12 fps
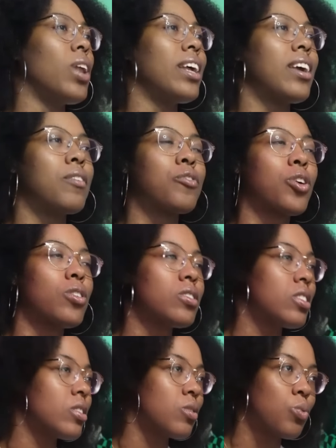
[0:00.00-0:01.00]
like, if
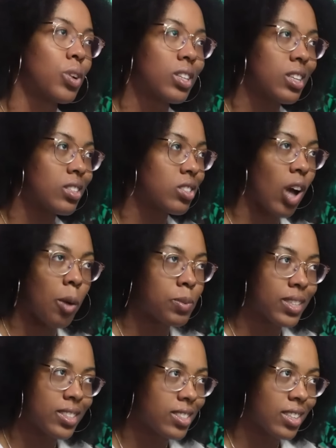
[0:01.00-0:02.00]
curses really
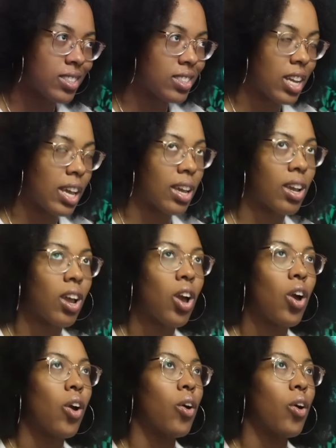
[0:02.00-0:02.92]
stopped existing,